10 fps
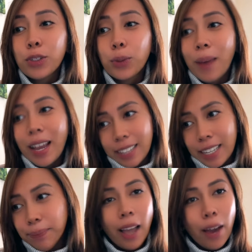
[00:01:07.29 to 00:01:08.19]
So back
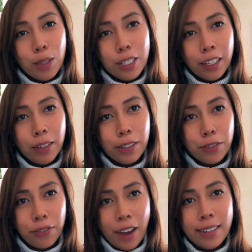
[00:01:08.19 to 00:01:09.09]
then, I was here in
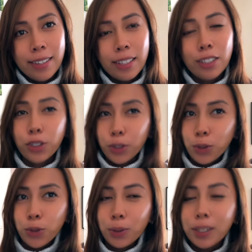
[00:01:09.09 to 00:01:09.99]
France as
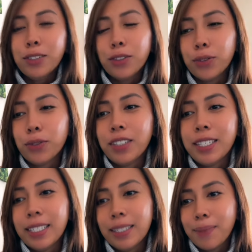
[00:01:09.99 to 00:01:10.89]
usual to
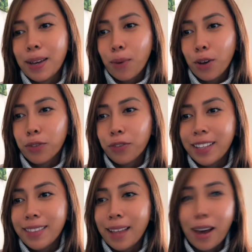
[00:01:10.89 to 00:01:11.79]
visit my
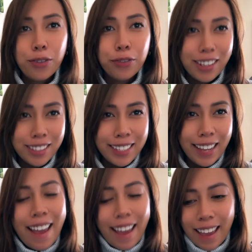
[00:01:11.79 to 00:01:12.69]
boyfriend, now fiance.